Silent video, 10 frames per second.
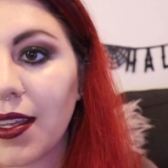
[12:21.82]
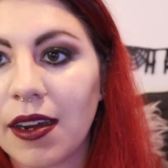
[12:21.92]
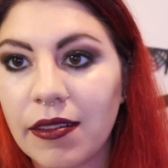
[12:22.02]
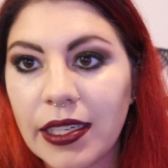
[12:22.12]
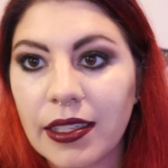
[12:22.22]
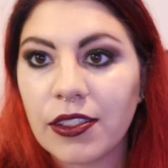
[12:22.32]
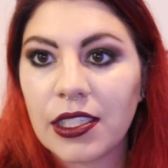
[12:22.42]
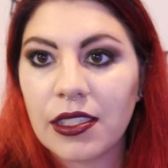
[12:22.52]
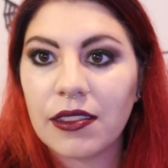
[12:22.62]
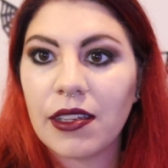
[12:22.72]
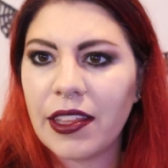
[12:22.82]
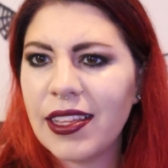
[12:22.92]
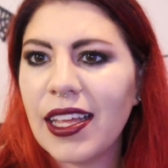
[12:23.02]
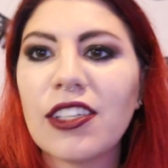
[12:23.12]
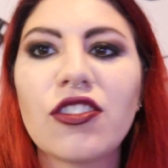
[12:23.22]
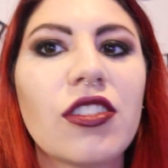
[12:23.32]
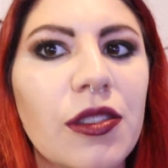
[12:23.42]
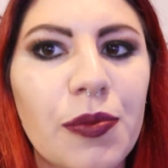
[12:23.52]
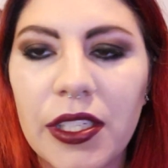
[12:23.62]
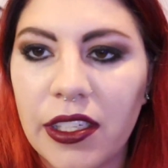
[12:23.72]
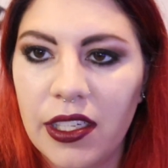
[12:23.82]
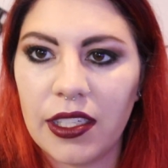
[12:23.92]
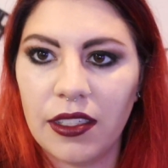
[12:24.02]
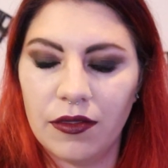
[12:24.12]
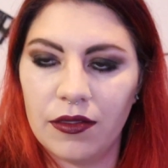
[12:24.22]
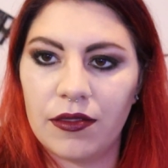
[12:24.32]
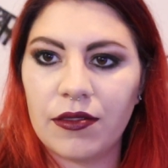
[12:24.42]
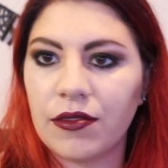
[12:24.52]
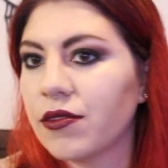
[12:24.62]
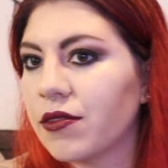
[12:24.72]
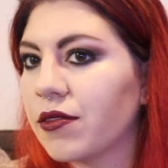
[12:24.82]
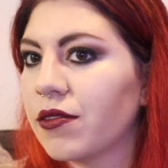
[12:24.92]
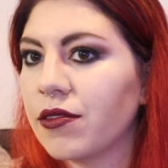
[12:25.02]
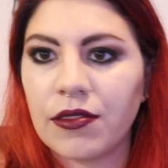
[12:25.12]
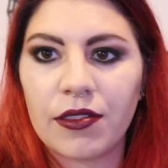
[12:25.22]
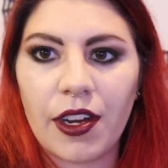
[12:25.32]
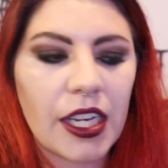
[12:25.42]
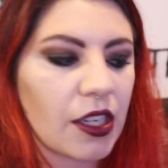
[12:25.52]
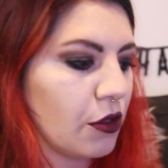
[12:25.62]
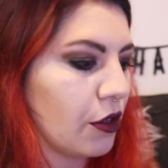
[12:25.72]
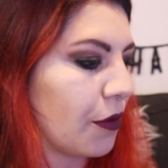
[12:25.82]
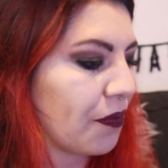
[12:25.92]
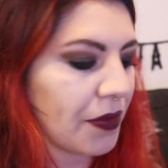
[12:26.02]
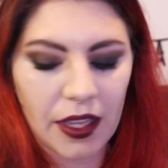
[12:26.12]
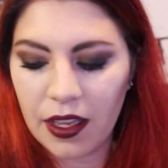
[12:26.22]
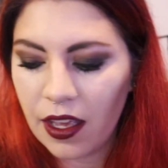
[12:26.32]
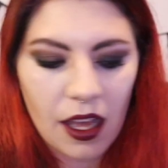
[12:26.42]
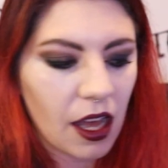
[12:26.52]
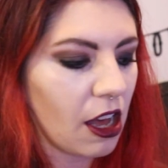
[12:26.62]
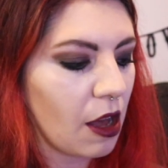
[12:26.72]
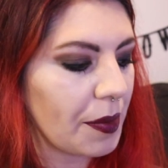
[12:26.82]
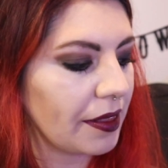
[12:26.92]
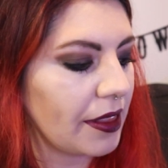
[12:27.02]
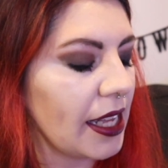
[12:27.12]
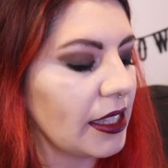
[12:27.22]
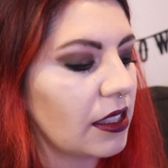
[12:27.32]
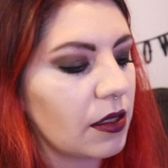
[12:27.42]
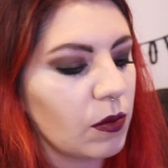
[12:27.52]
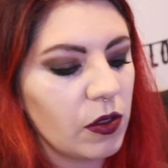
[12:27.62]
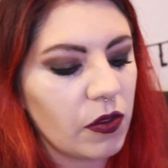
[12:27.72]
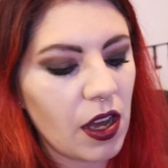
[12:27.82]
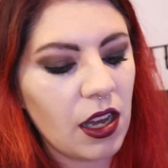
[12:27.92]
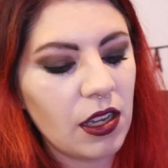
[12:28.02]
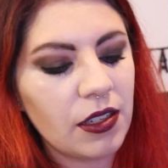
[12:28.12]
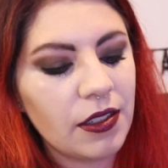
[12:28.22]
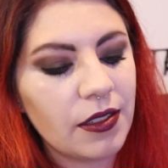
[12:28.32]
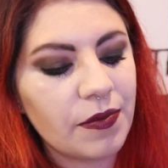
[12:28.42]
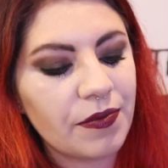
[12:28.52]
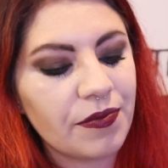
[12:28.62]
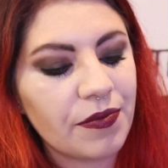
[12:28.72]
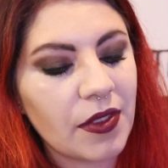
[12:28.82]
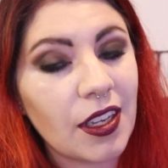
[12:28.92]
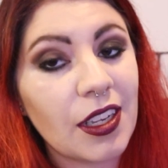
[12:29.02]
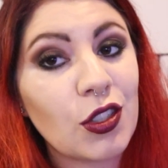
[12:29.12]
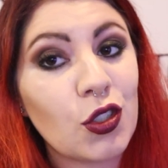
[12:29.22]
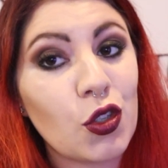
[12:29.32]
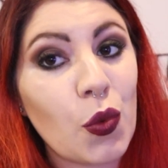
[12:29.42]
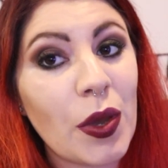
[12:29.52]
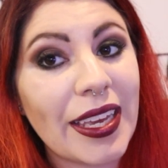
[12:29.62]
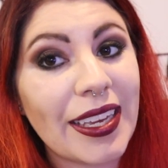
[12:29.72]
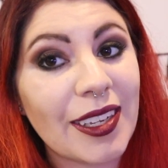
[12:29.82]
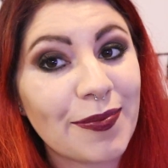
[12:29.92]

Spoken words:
All right, that was looking, I think that actually looks pretty good. All right, cool. Let's move on to the wig.